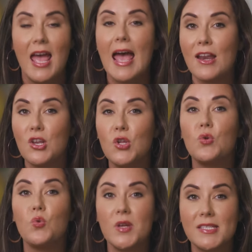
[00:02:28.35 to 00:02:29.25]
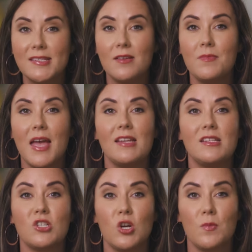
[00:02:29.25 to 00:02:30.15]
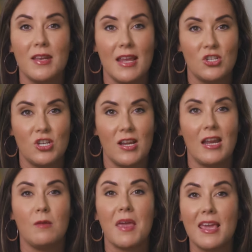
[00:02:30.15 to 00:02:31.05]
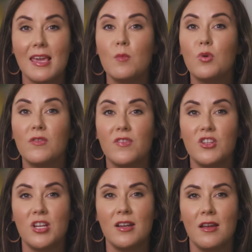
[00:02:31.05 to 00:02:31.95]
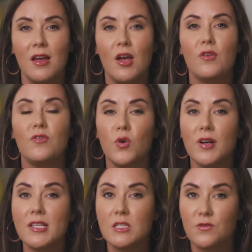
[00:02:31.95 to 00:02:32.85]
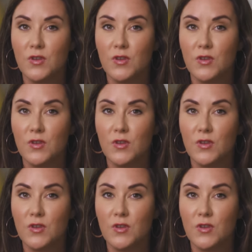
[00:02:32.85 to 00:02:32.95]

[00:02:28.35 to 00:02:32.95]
and new wisdom and determination in making provision for its